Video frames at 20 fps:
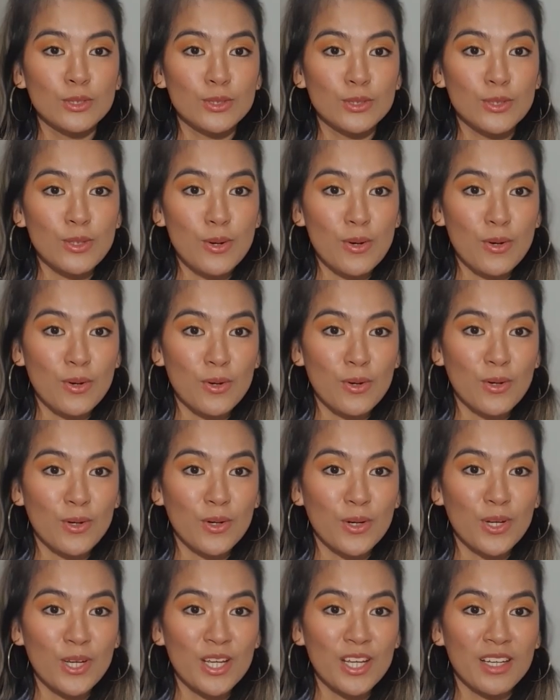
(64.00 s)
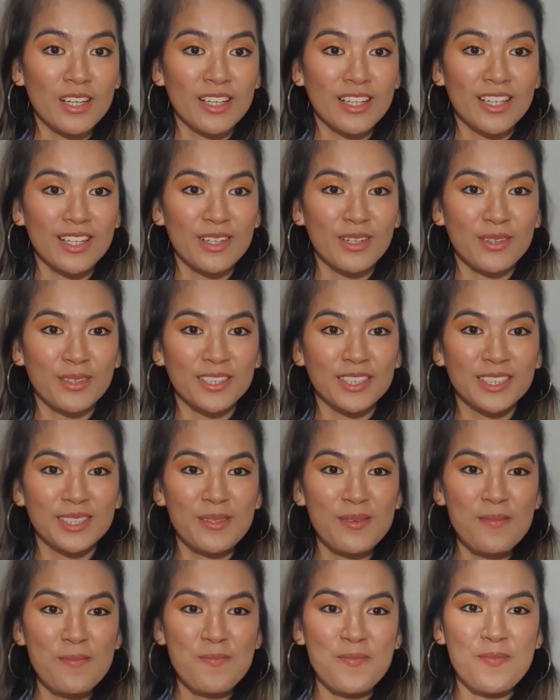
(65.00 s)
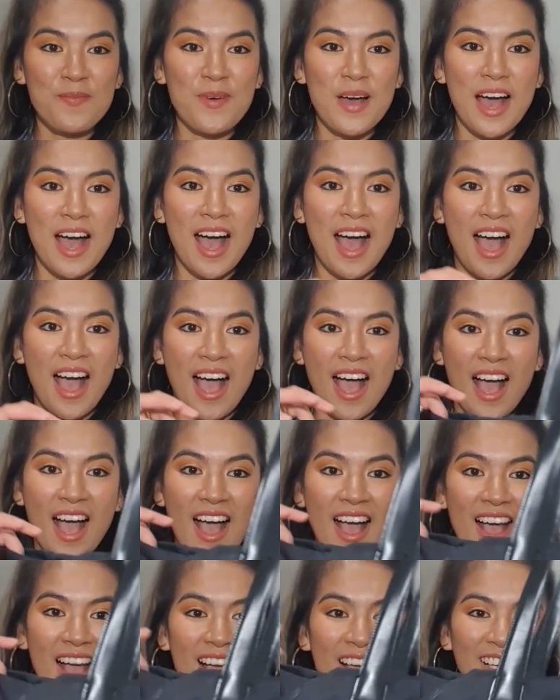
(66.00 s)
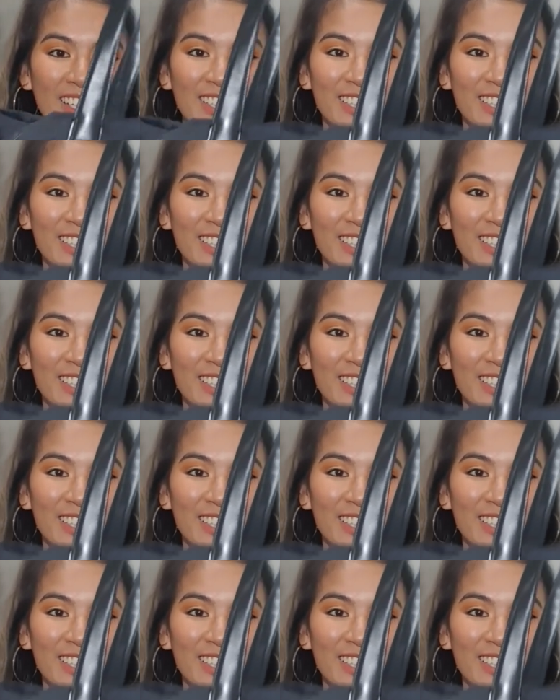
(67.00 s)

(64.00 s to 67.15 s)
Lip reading: So here is the bag.